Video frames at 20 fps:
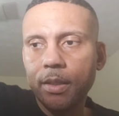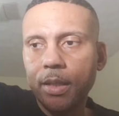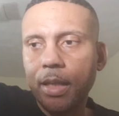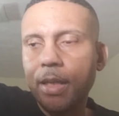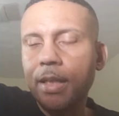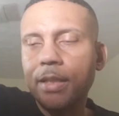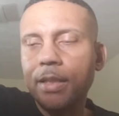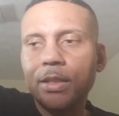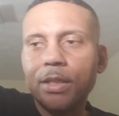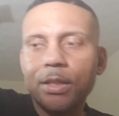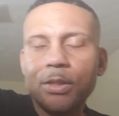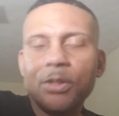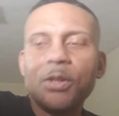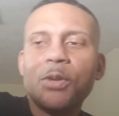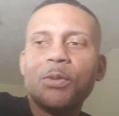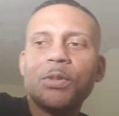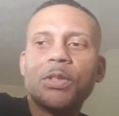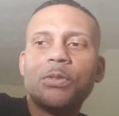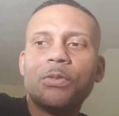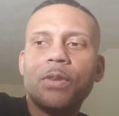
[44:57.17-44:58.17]
And you
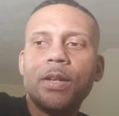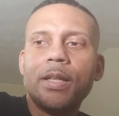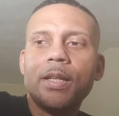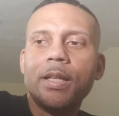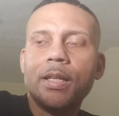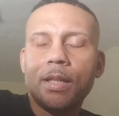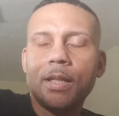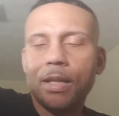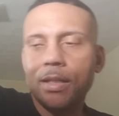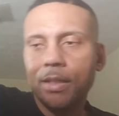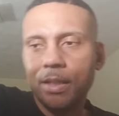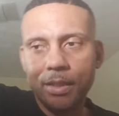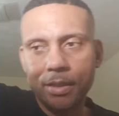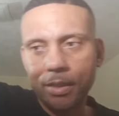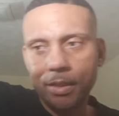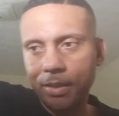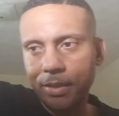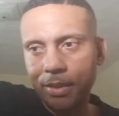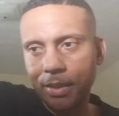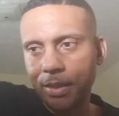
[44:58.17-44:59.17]
know what's funny? And
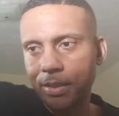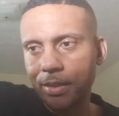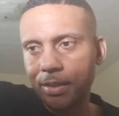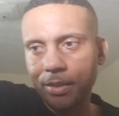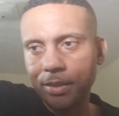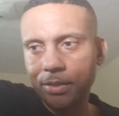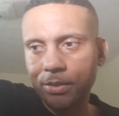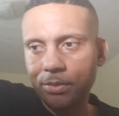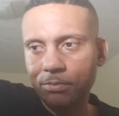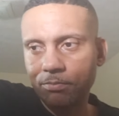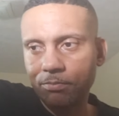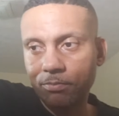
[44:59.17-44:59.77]
I said this